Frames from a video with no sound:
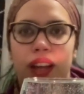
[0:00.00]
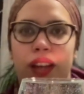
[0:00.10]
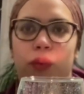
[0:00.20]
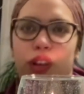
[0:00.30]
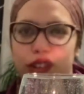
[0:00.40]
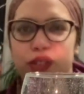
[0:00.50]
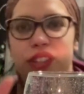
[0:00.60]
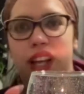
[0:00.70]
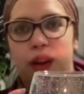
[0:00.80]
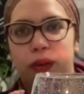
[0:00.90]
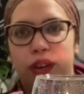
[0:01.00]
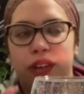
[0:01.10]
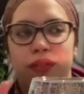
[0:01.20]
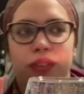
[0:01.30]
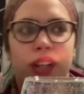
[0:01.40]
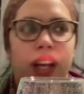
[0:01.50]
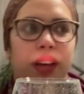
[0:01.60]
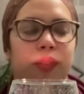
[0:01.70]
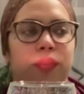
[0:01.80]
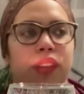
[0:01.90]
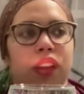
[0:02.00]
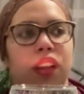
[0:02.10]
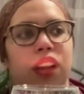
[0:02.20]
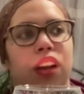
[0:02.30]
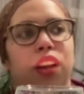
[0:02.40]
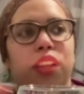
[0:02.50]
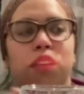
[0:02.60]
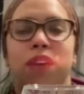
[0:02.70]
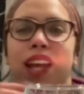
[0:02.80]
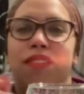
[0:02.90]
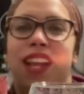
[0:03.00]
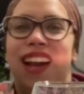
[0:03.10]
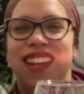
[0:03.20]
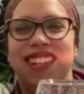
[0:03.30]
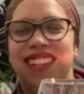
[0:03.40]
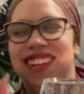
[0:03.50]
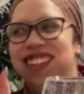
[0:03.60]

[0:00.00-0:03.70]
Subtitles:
I'm going to use that word for now. You might have gotten